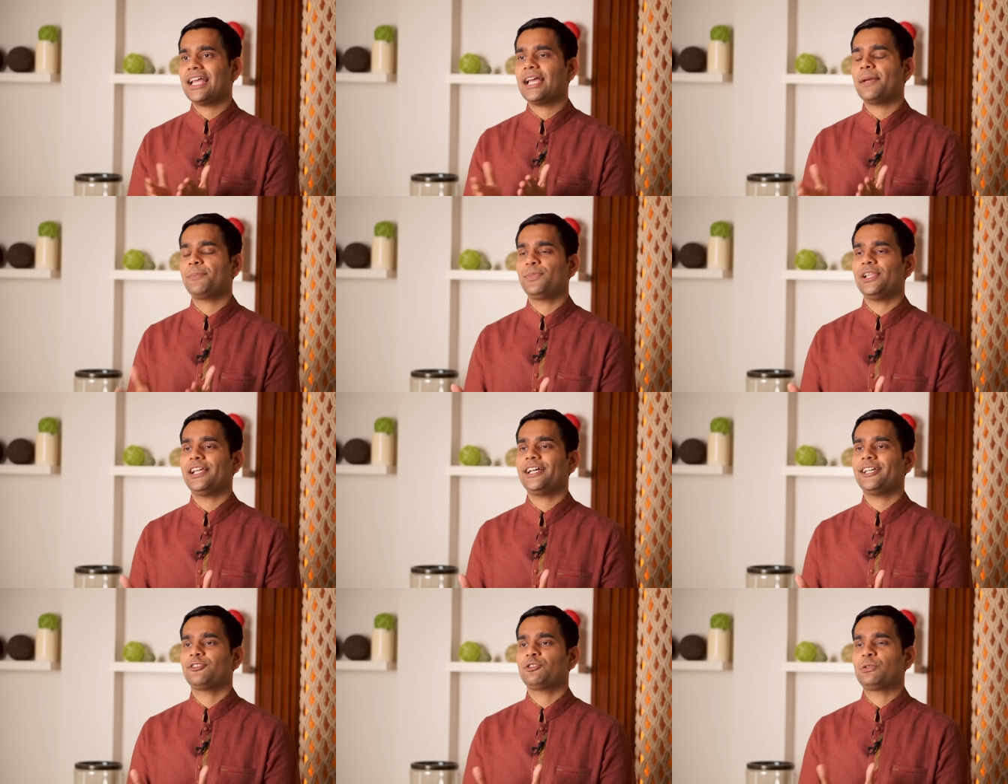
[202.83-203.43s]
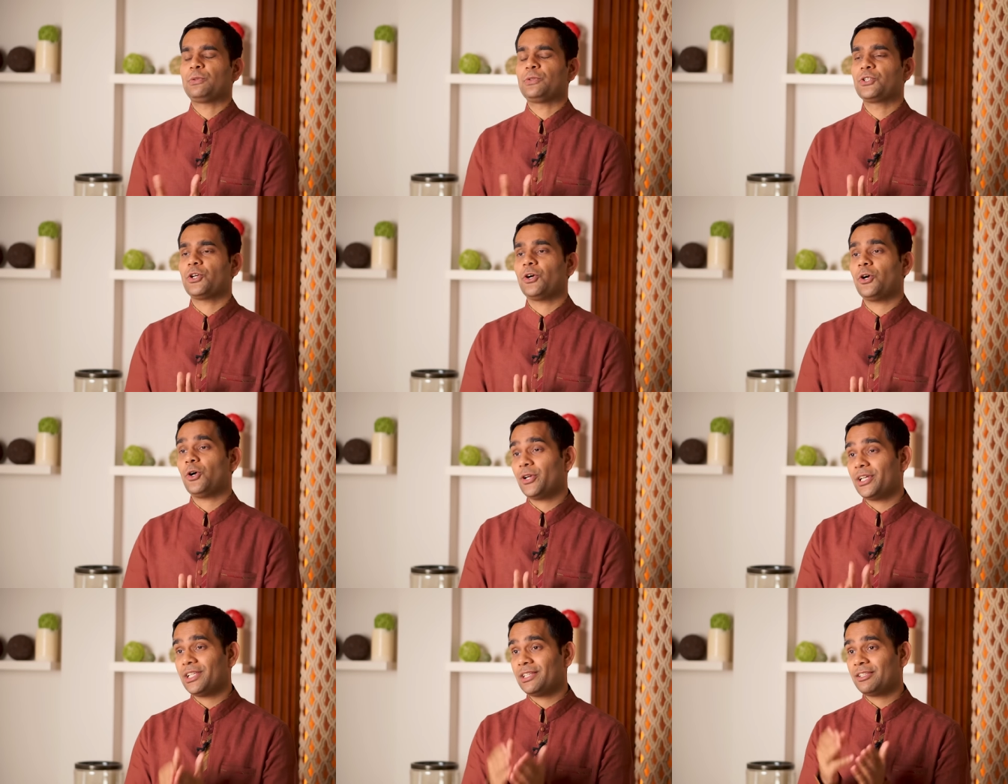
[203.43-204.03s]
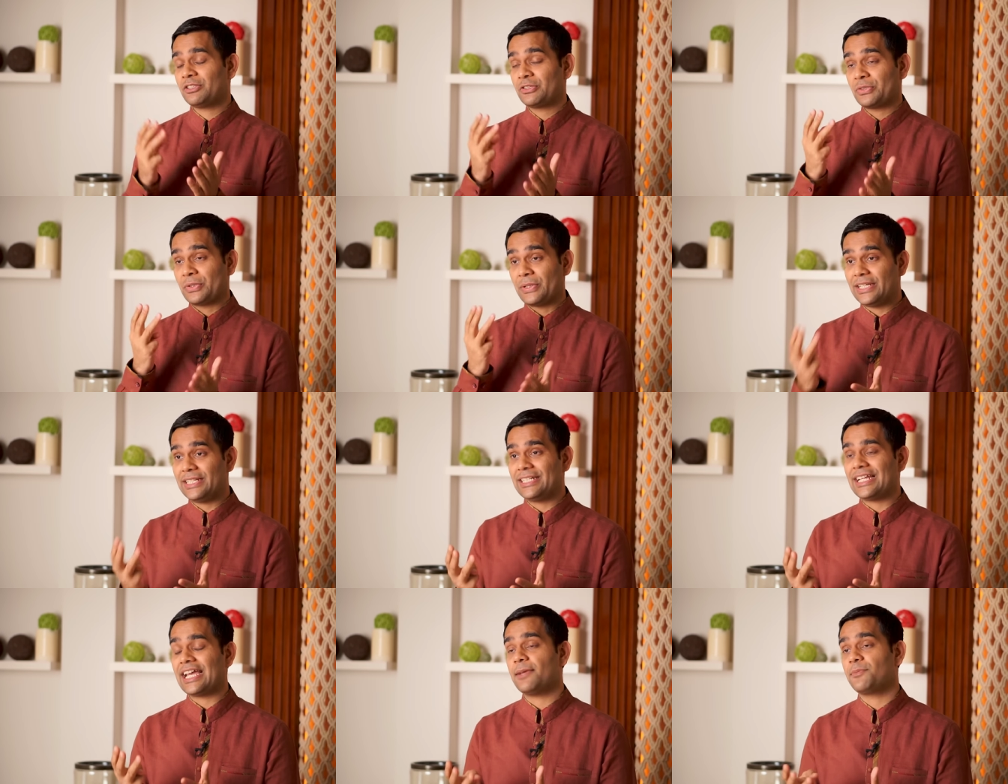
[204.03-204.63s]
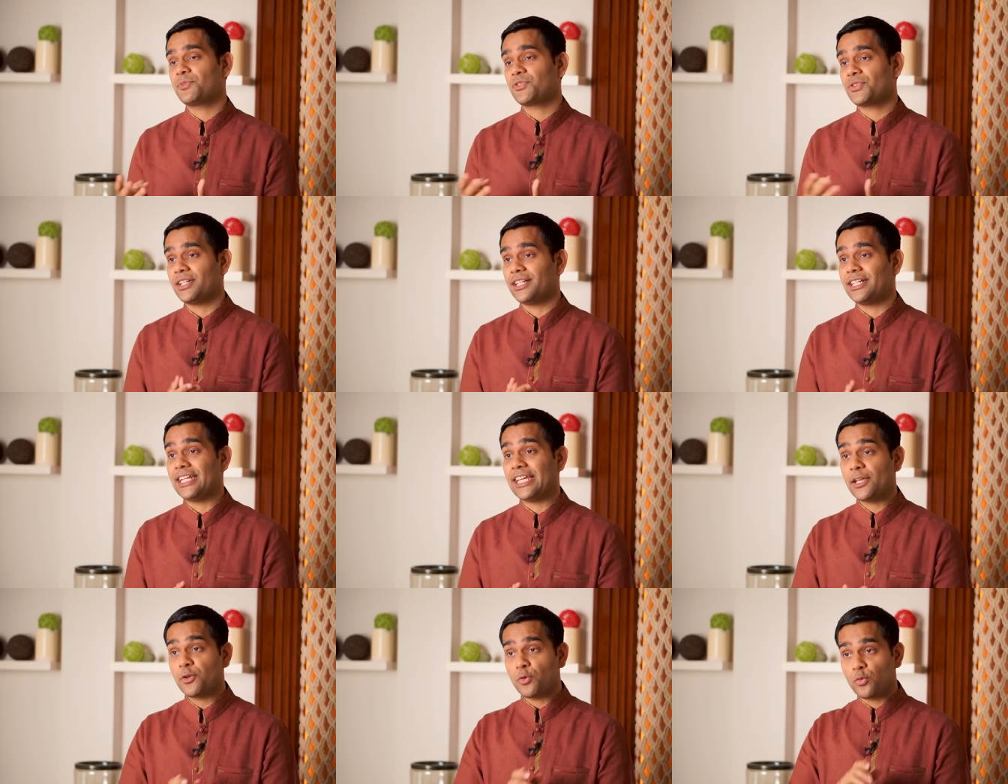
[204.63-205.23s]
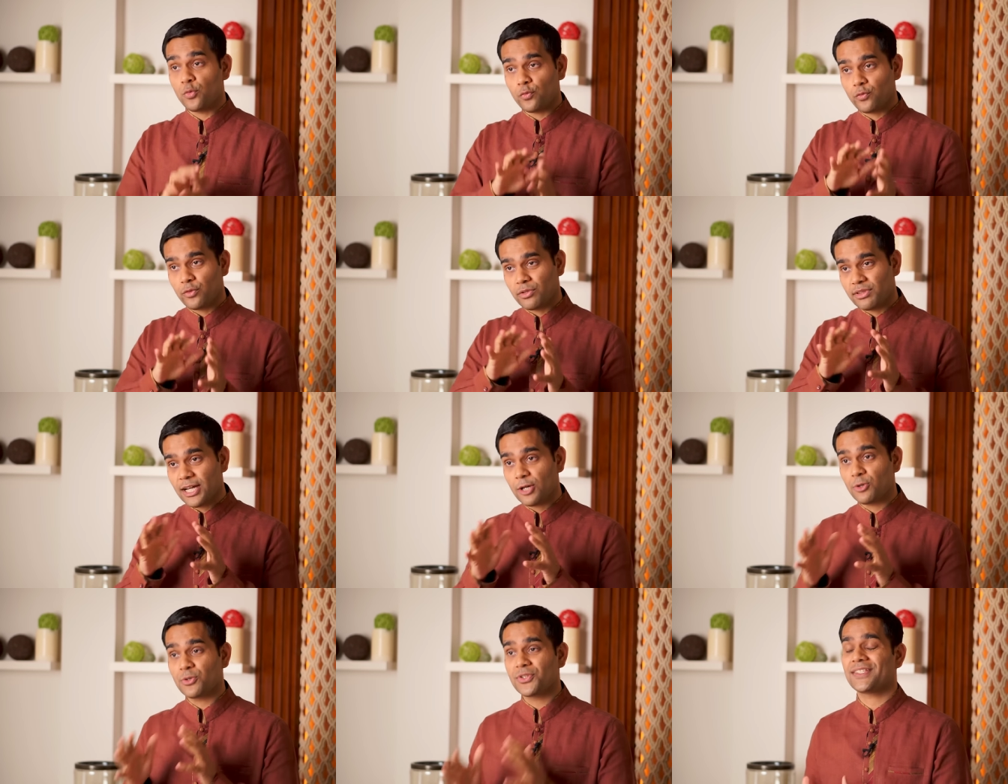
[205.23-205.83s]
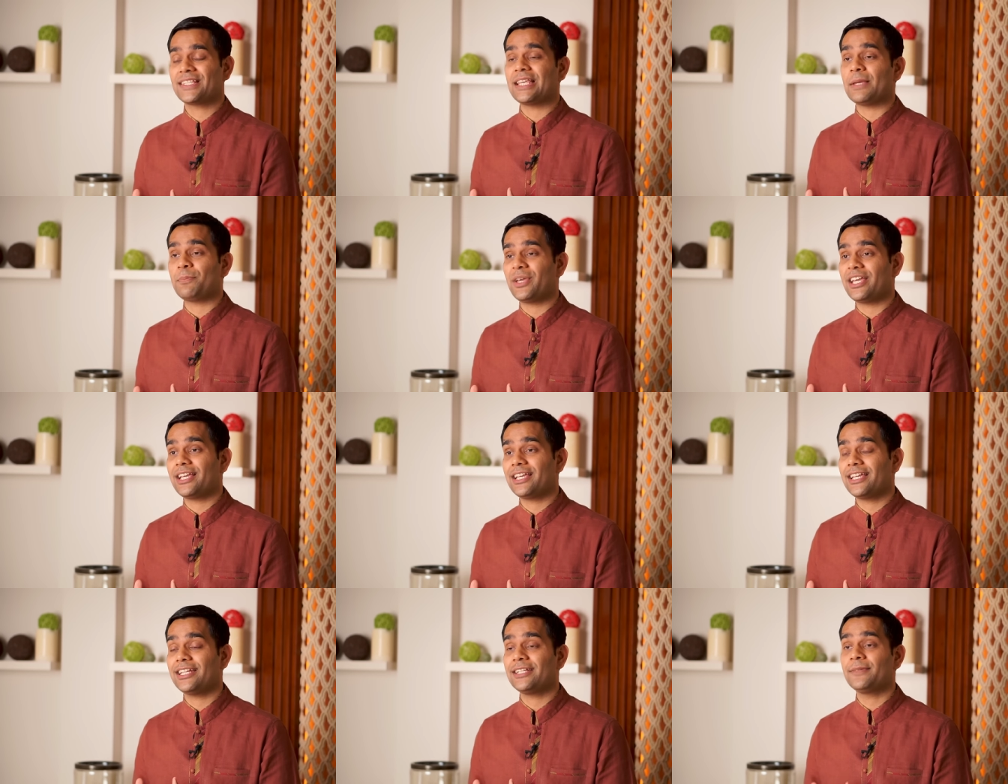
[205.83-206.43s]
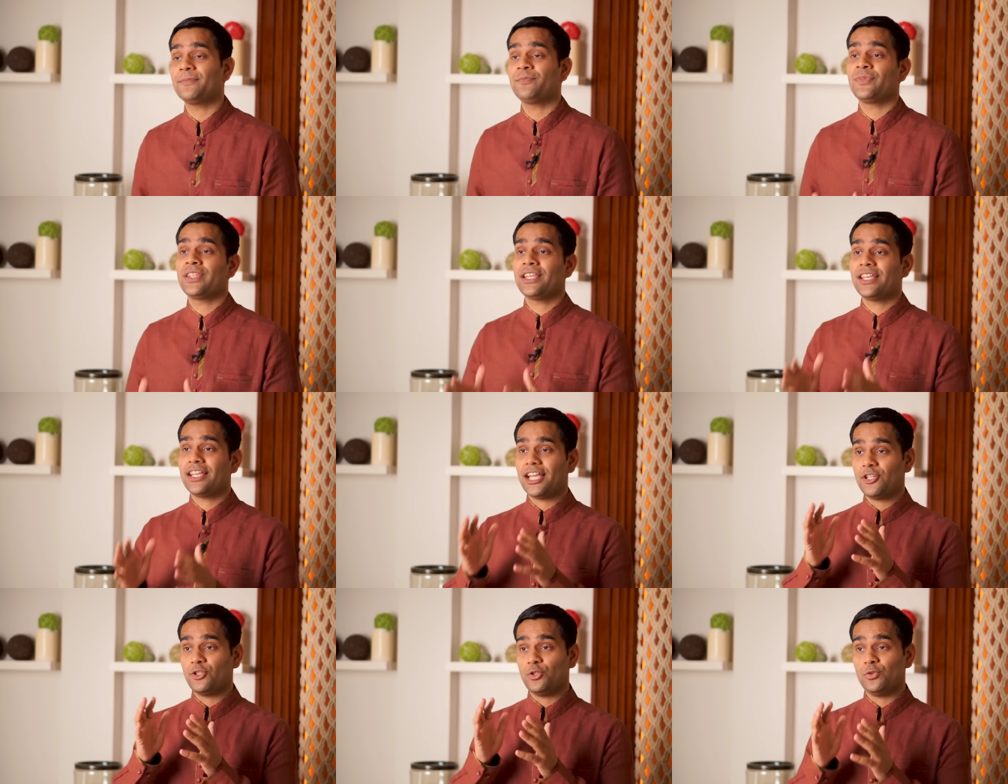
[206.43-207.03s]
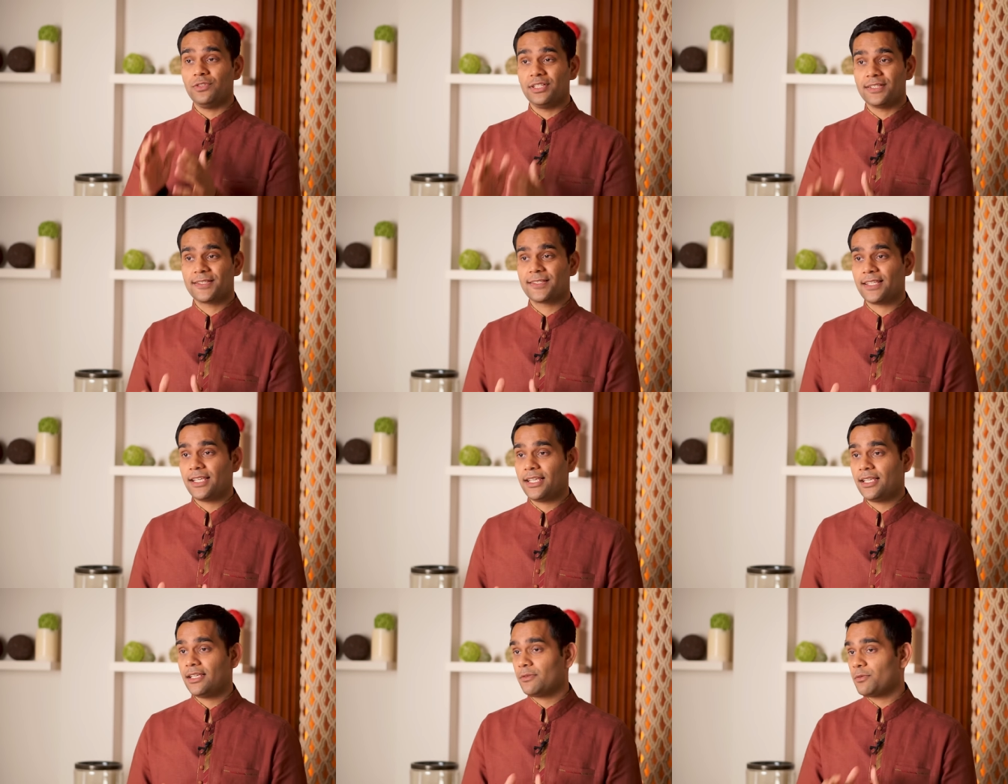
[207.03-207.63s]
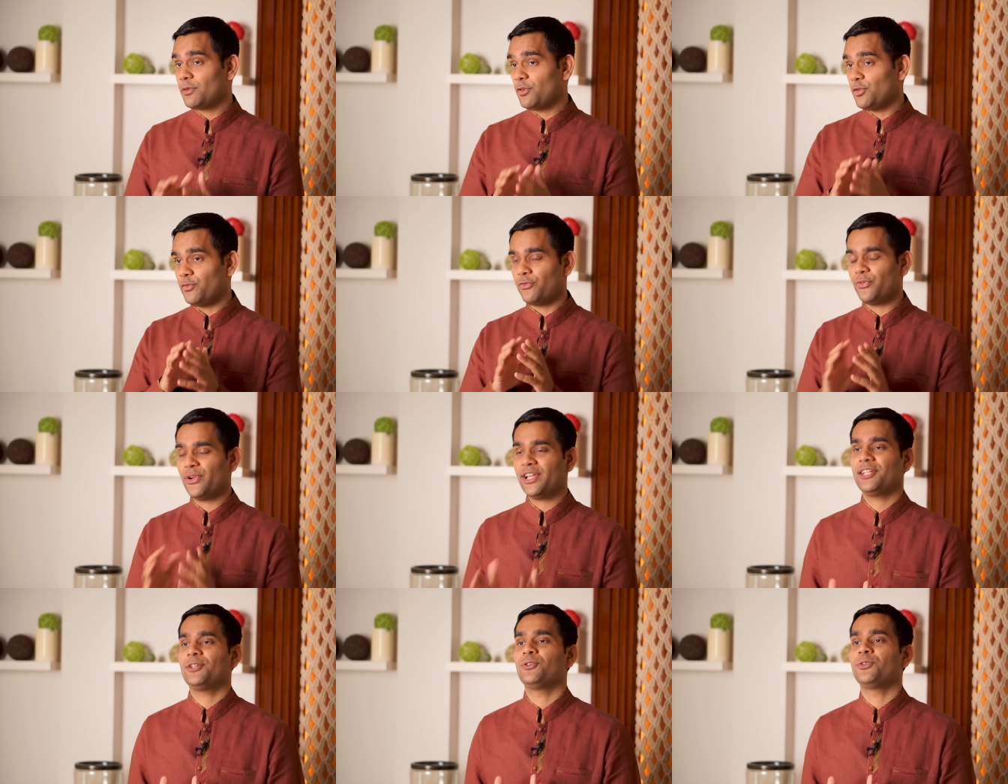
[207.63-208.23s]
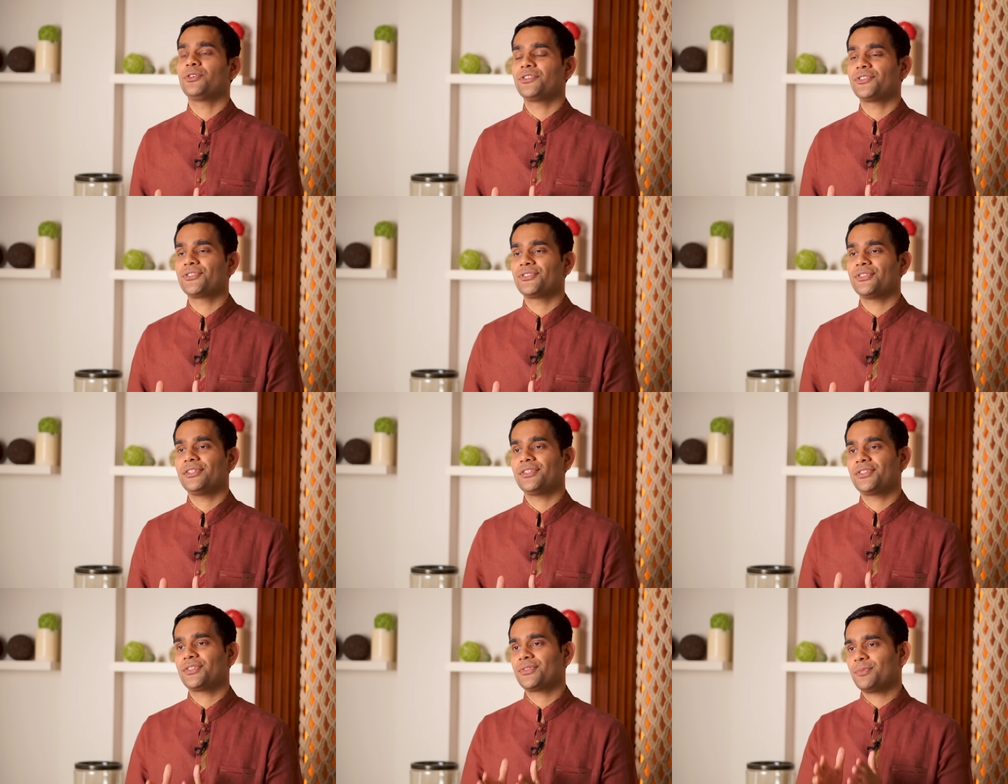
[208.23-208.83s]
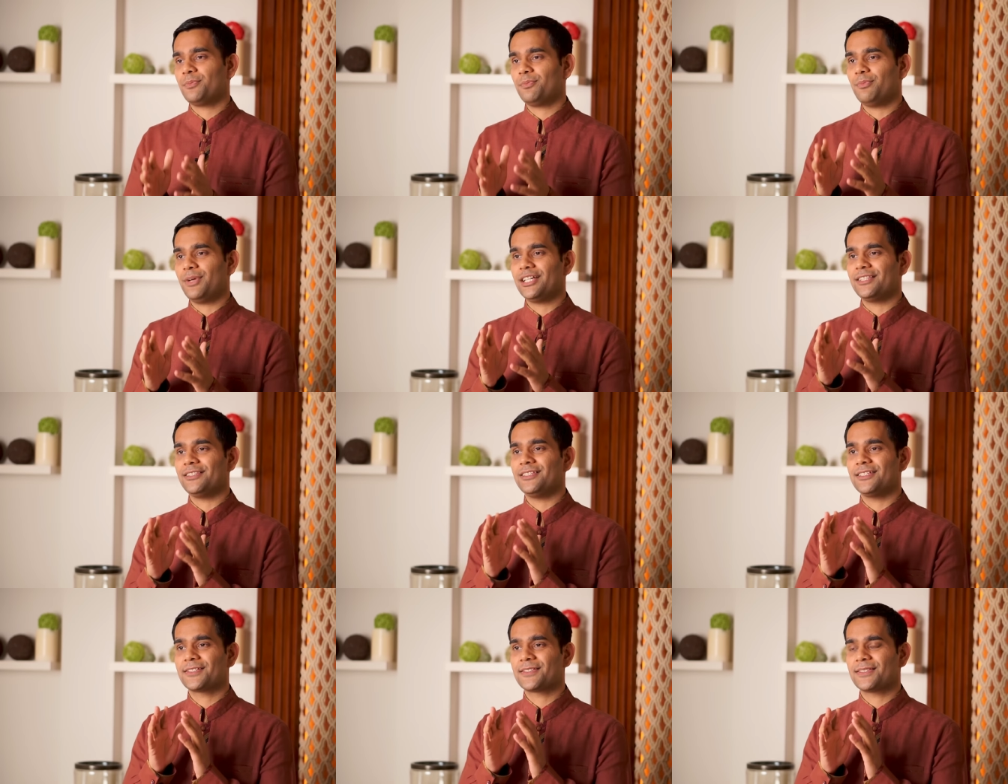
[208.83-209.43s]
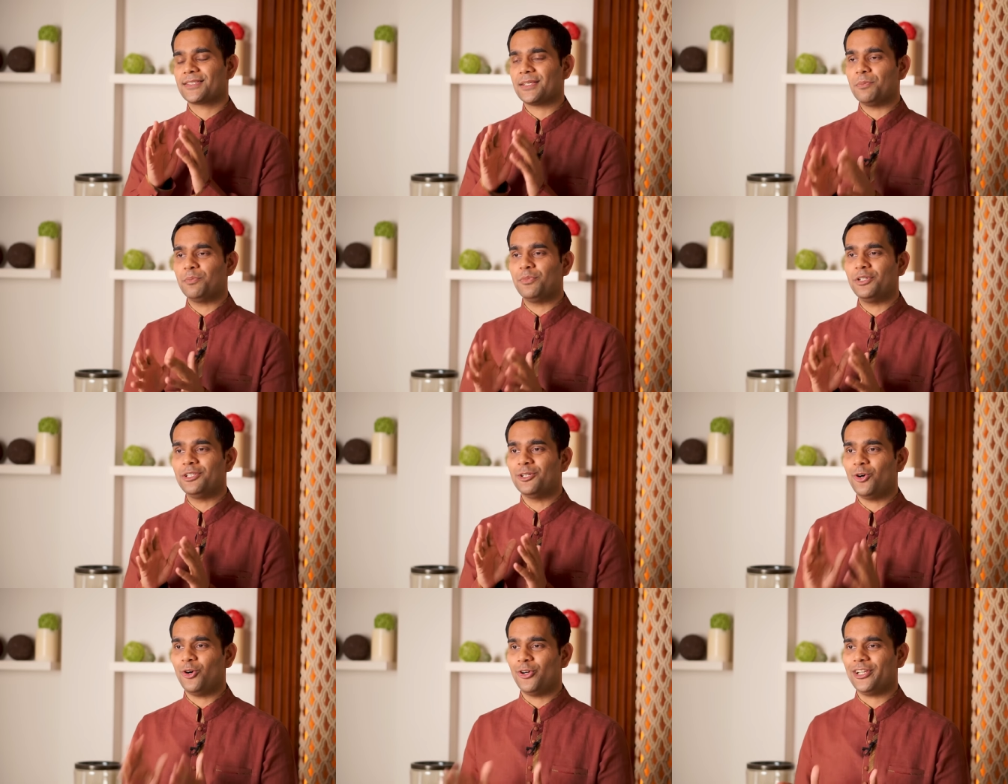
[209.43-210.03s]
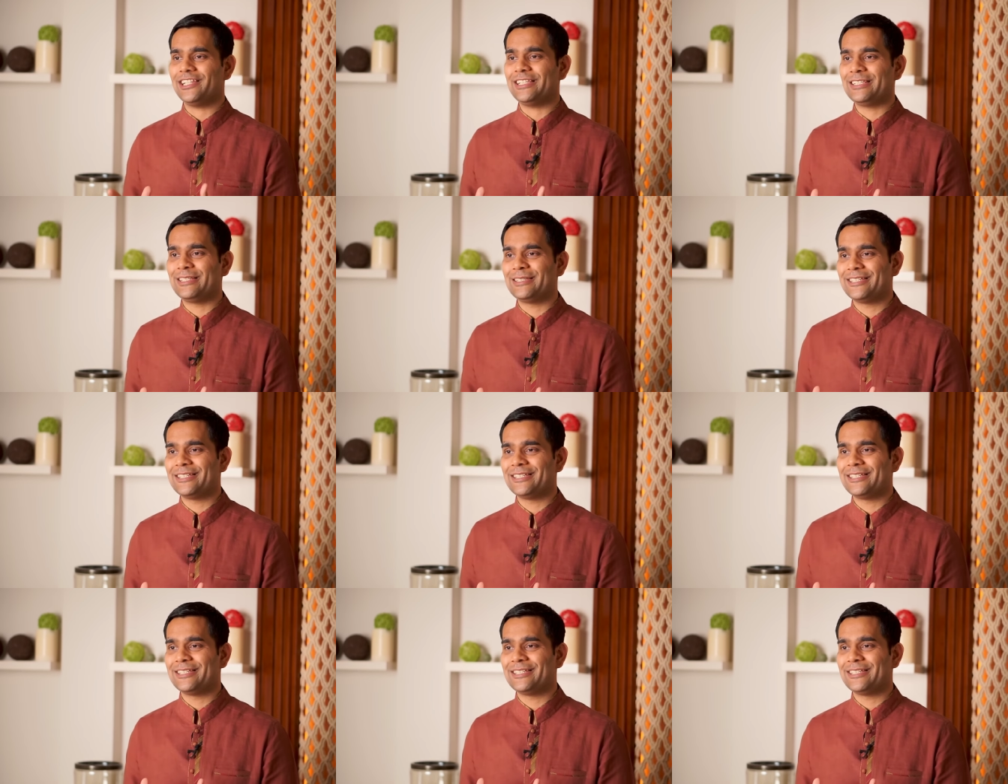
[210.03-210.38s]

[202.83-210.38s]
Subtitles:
Apply thuja oil 3 times in a day without skipping it and you will see very good results by this simple oil.